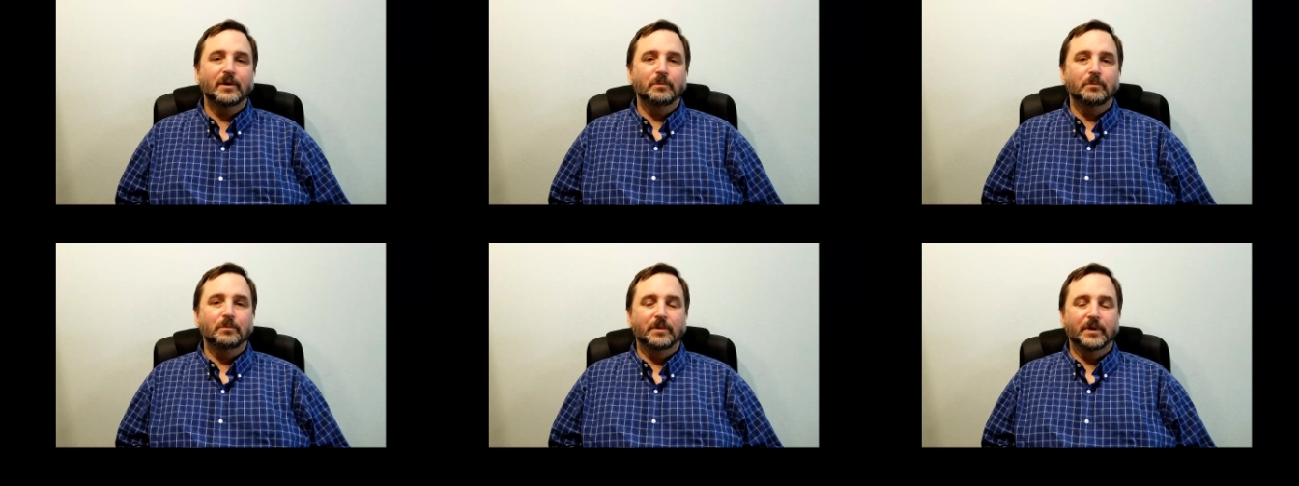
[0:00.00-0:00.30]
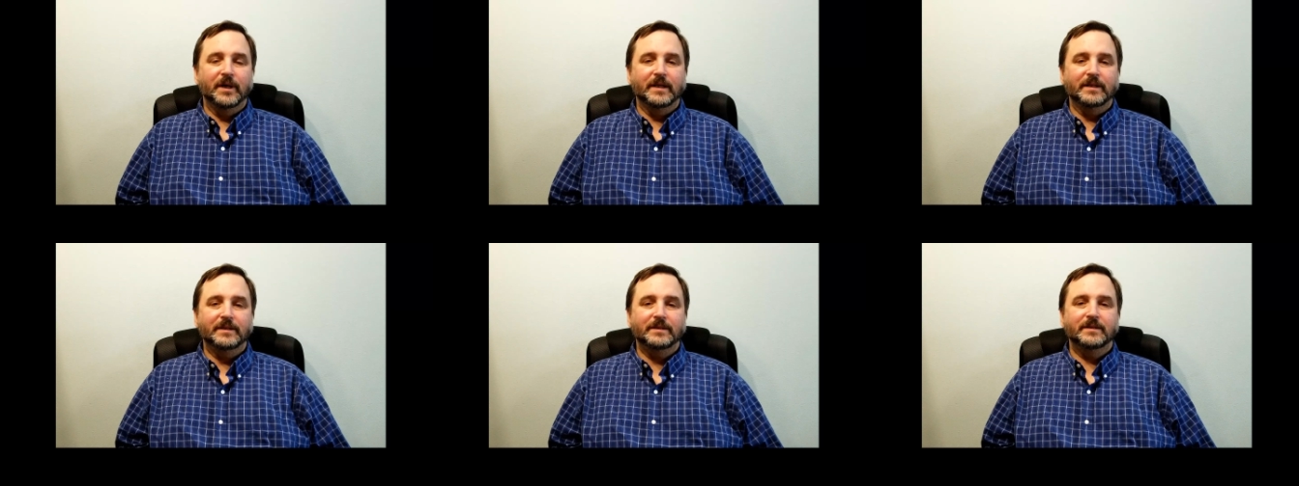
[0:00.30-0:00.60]

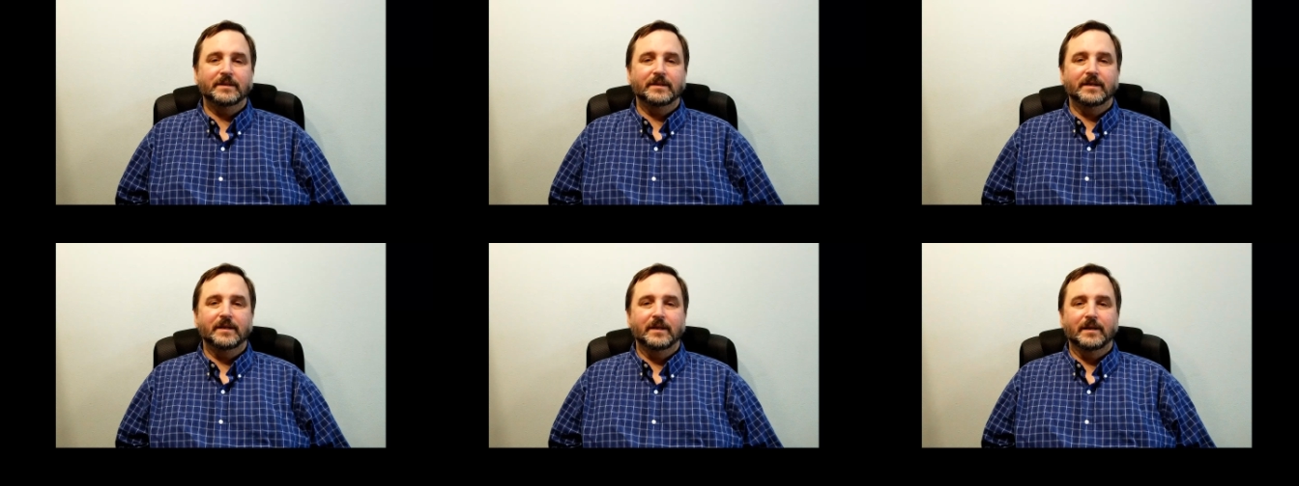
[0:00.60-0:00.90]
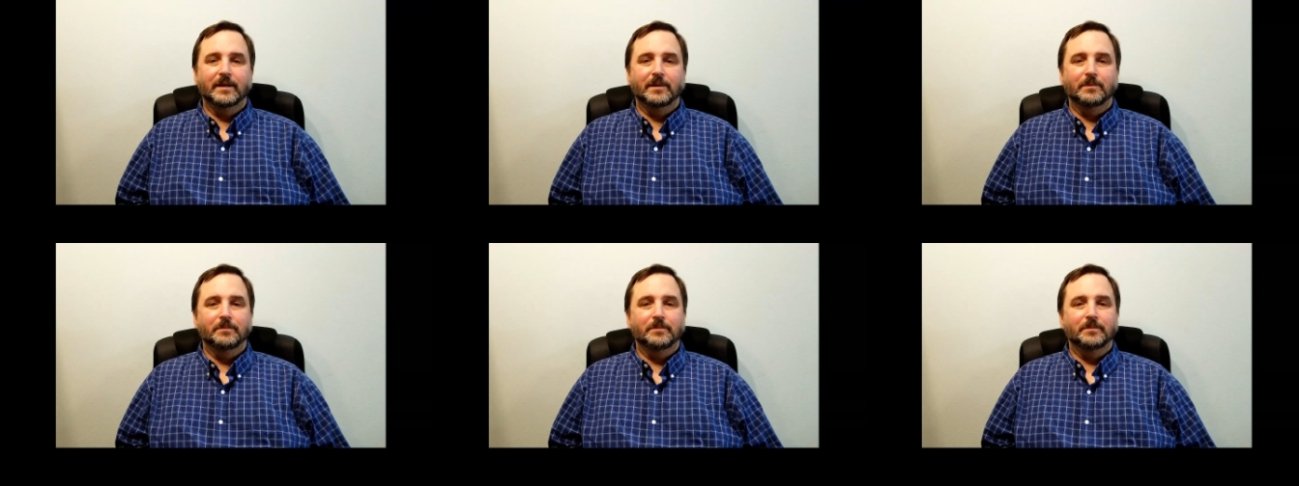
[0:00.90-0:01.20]
but
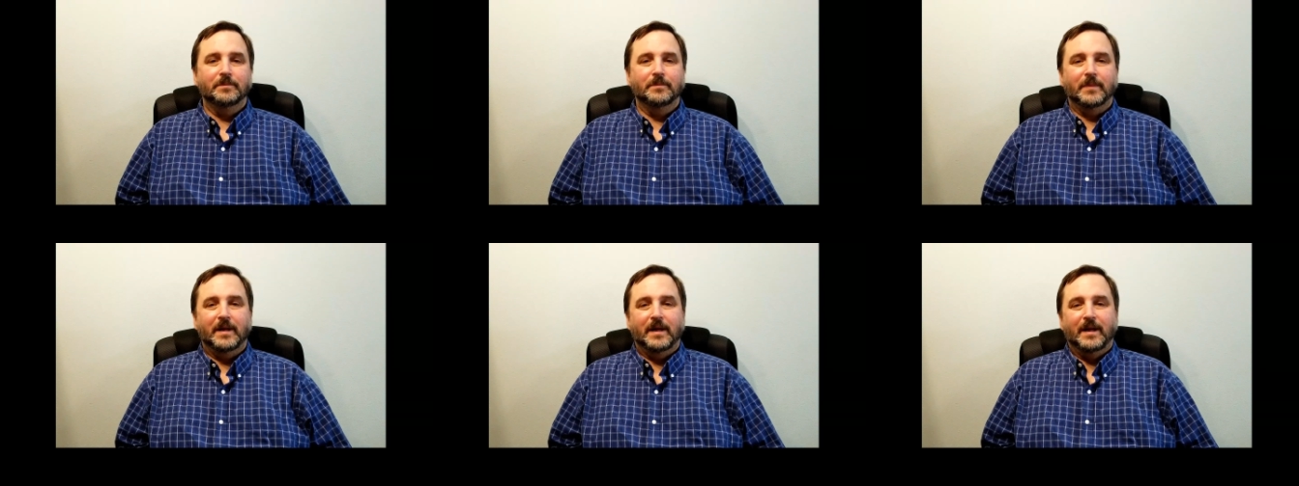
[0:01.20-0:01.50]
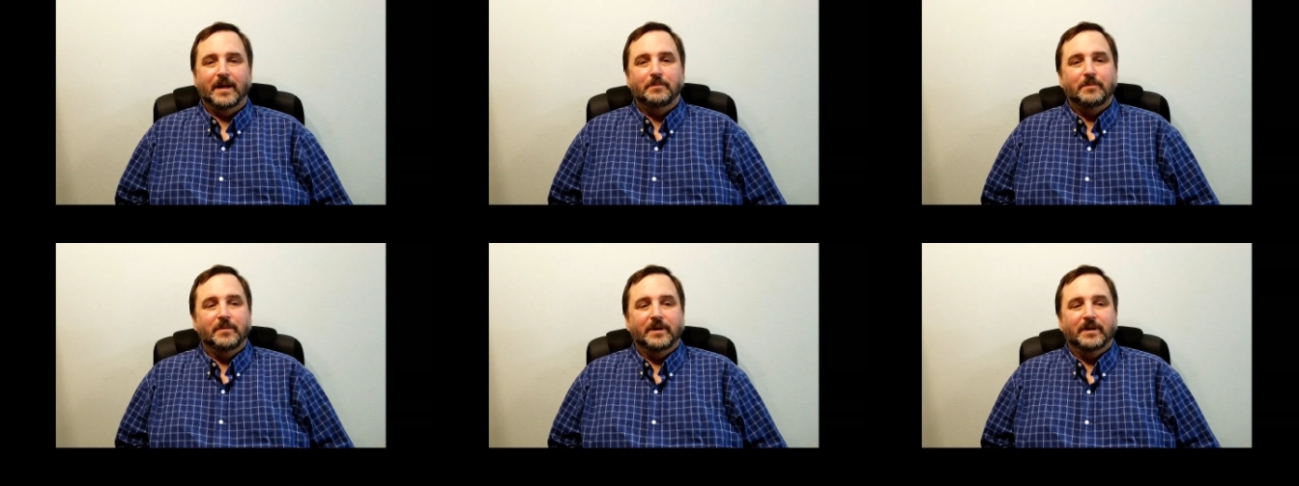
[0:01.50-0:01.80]
I'm
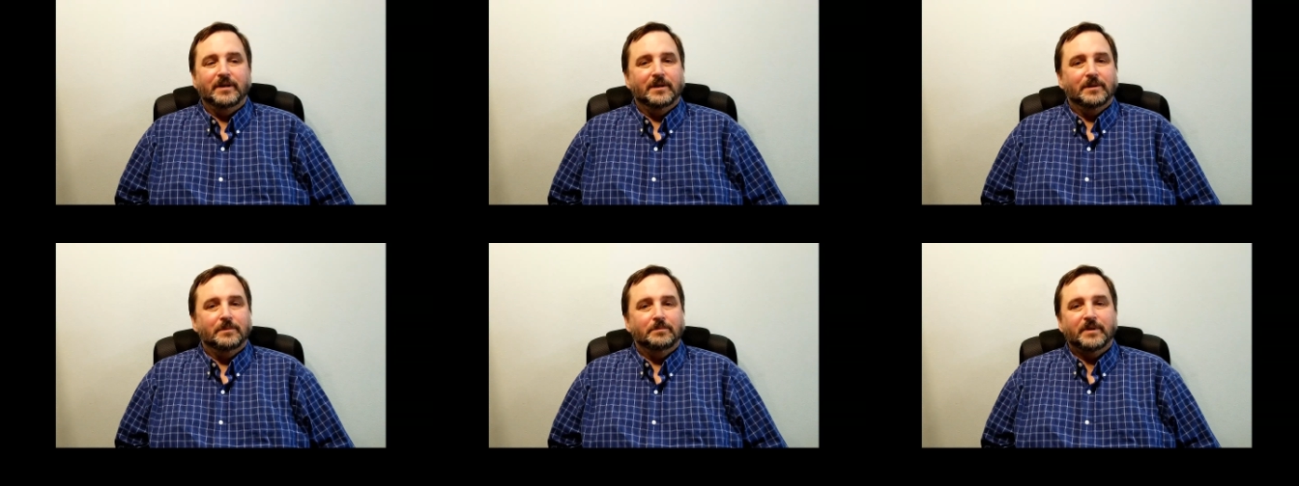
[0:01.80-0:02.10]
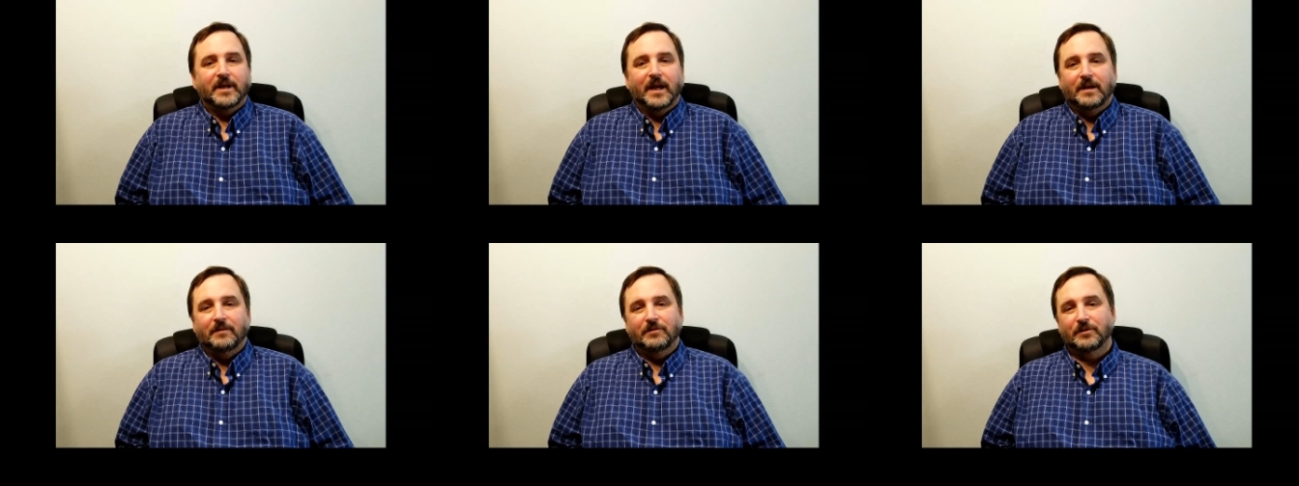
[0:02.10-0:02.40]

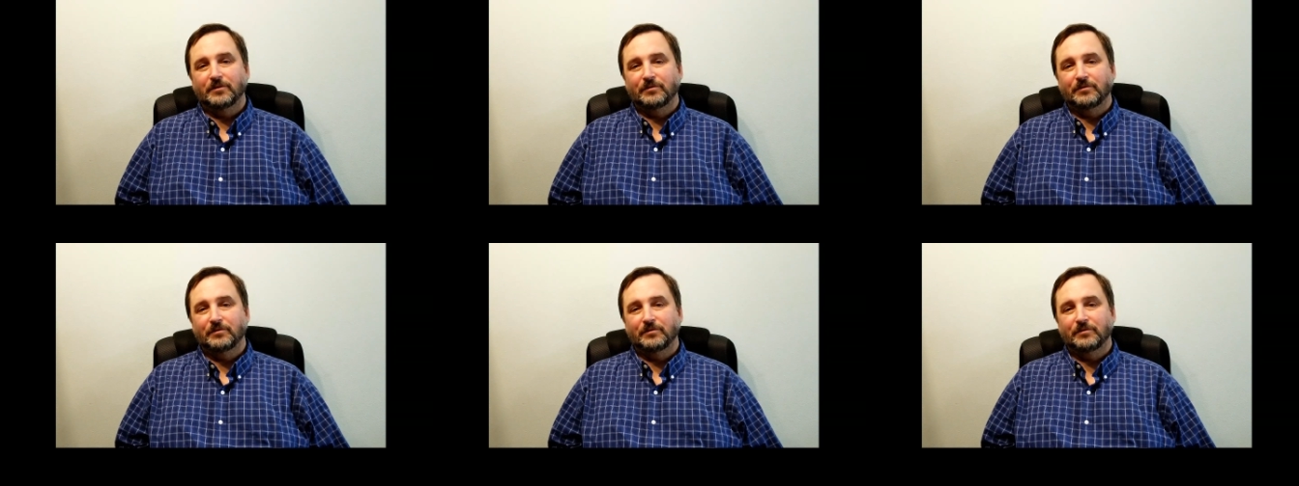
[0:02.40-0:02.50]
kind of a